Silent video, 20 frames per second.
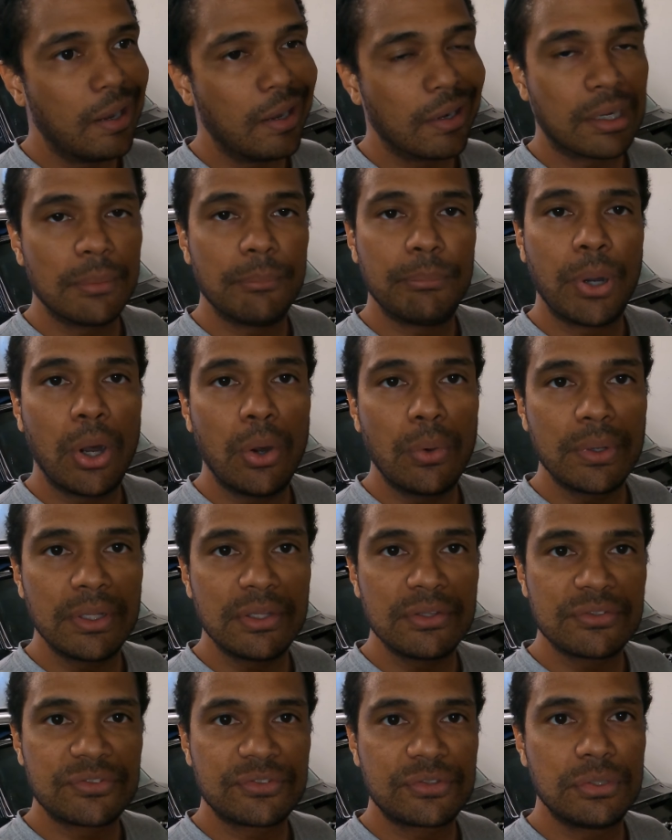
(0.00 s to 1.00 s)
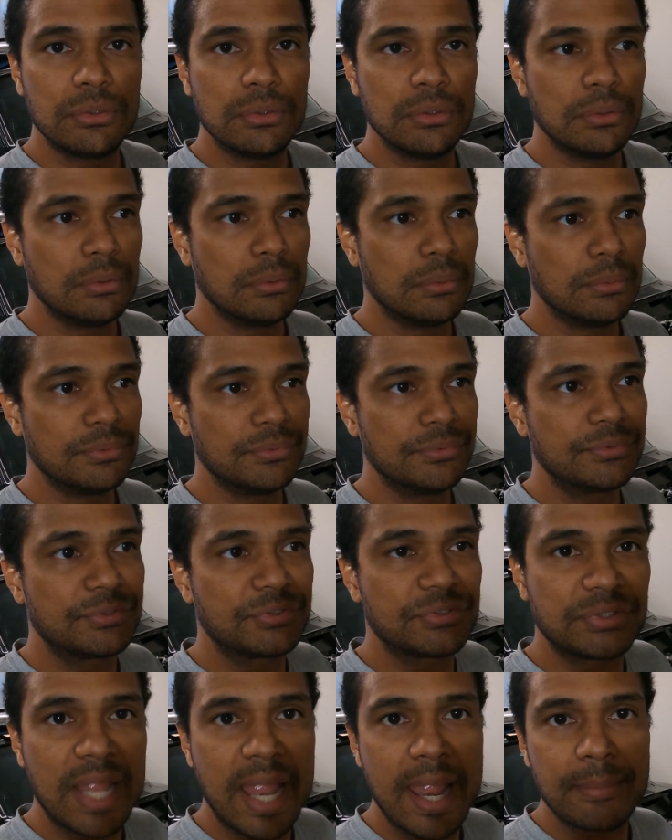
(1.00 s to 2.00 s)
components to
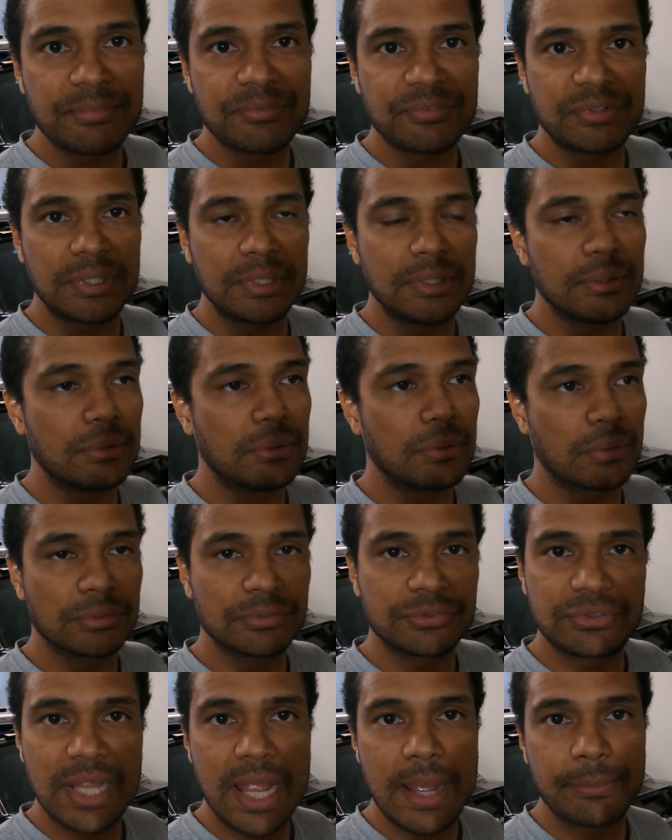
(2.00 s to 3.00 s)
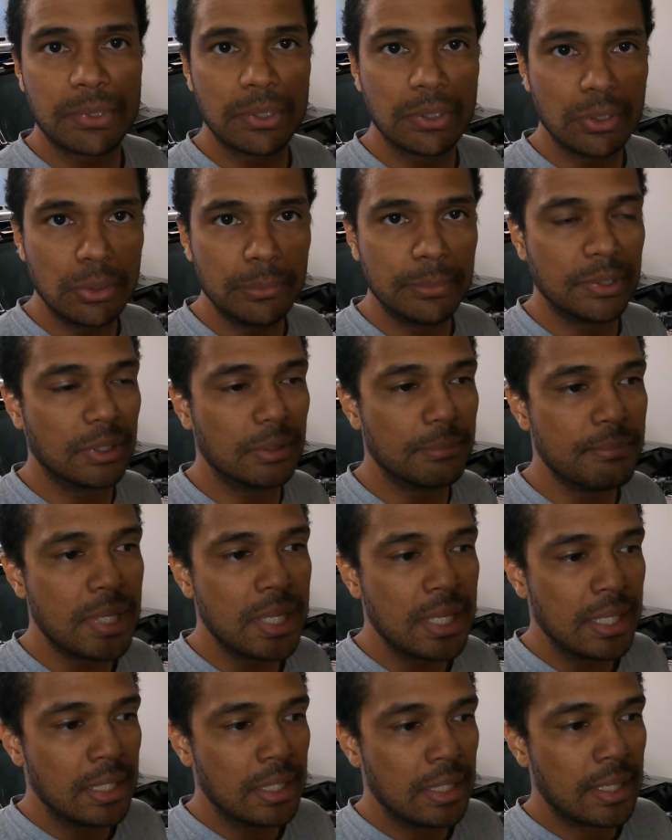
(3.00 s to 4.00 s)
stamped steel or stamped aluminum,
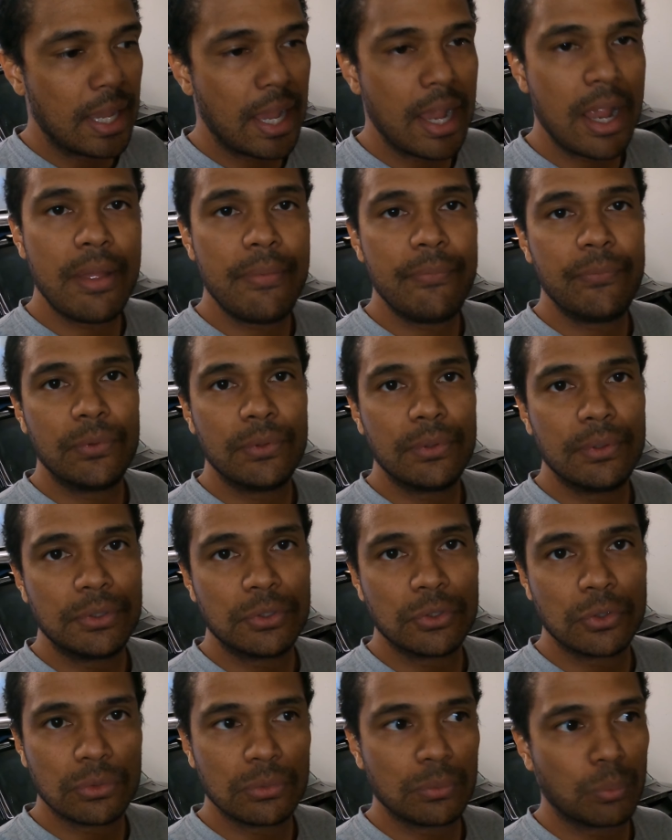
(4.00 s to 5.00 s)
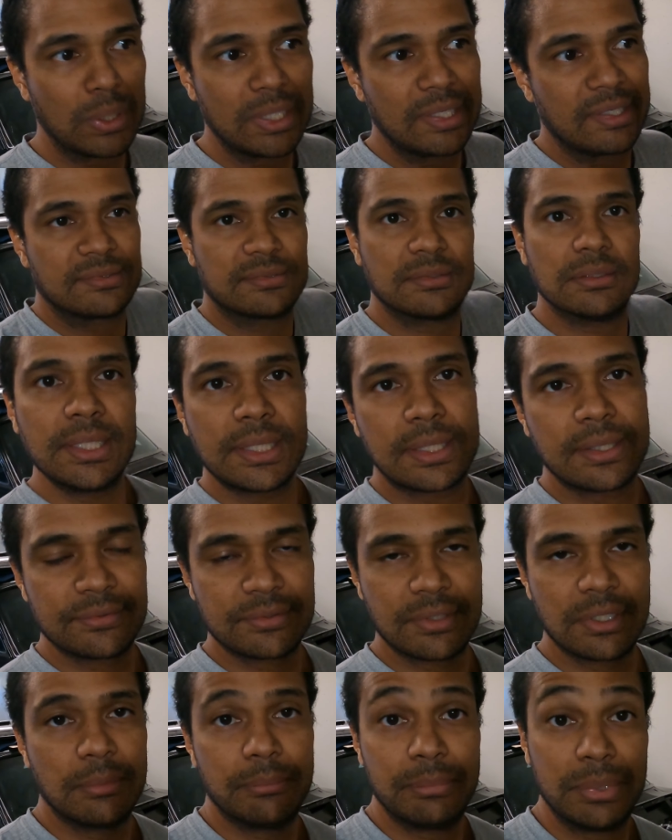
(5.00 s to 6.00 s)
And your weakest link is
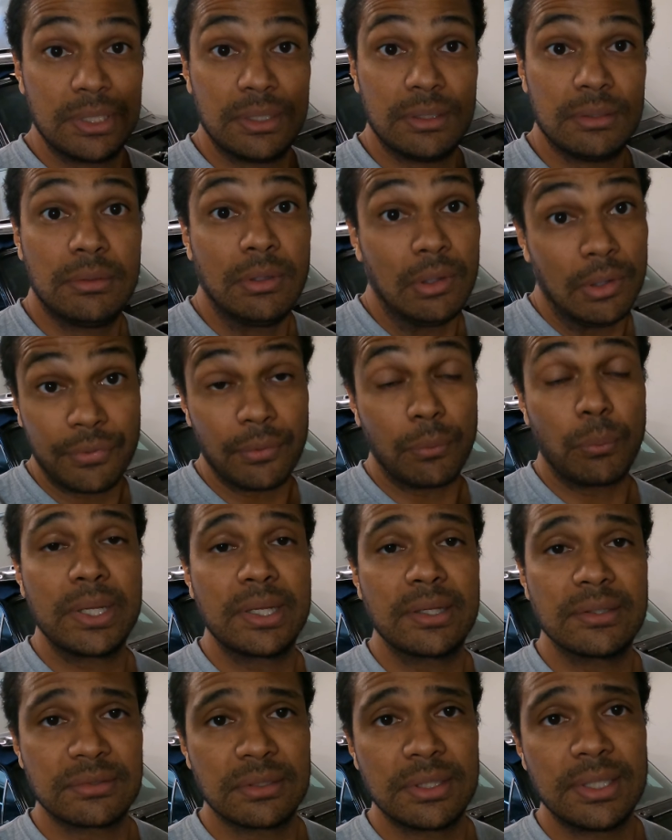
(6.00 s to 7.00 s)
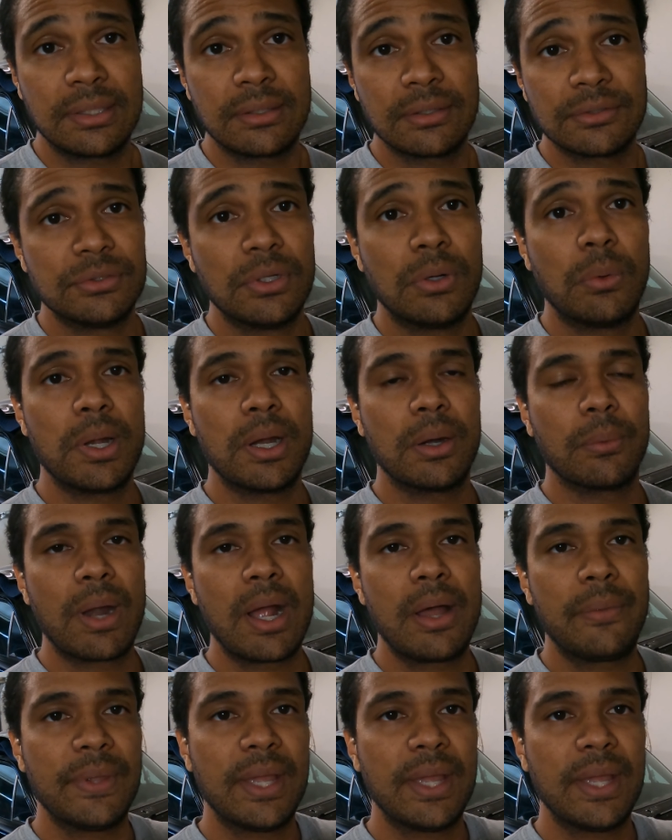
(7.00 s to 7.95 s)
gonna be the weakest link. There's no way around